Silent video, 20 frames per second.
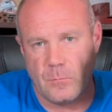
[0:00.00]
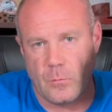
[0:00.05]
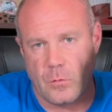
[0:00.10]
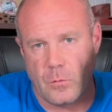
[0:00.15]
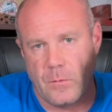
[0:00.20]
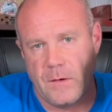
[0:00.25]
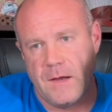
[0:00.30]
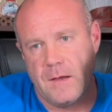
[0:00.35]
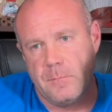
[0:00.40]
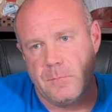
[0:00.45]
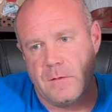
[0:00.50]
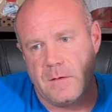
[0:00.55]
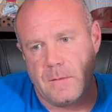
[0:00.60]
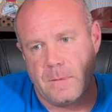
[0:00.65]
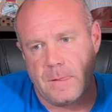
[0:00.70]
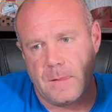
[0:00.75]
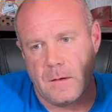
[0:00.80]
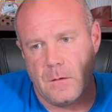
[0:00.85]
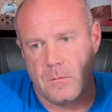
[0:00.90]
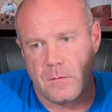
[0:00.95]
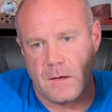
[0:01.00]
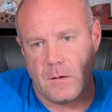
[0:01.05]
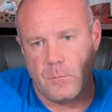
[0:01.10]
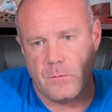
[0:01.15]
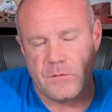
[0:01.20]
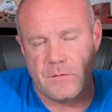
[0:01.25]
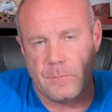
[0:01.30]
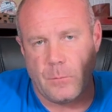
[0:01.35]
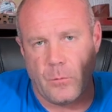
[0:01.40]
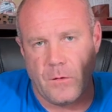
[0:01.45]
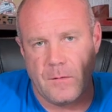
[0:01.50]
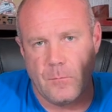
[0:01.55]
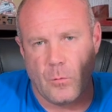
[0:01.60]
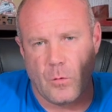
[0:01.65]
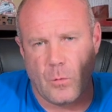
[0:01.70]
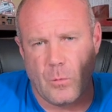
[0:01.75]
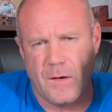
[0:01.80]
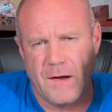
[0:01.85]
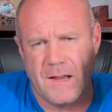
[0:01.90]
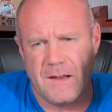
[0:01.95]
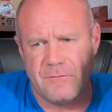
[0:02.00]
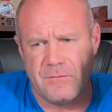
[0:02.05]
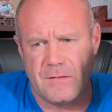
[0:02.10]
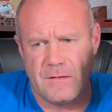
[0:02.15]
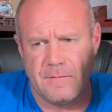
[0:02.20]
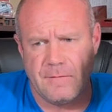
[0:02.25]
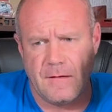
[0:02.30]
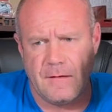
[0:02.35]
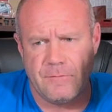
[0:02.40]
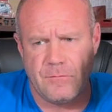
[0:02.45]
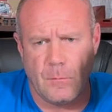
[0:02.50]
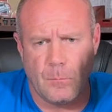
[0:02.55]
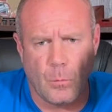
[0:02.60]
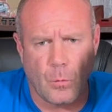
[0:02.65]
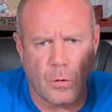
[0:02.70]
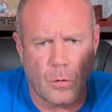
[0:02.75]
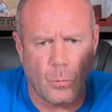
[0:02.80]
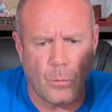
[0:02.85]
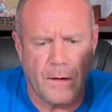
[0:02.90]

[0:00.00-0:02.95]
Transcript: But okay, what's the point of more weight? If the more weight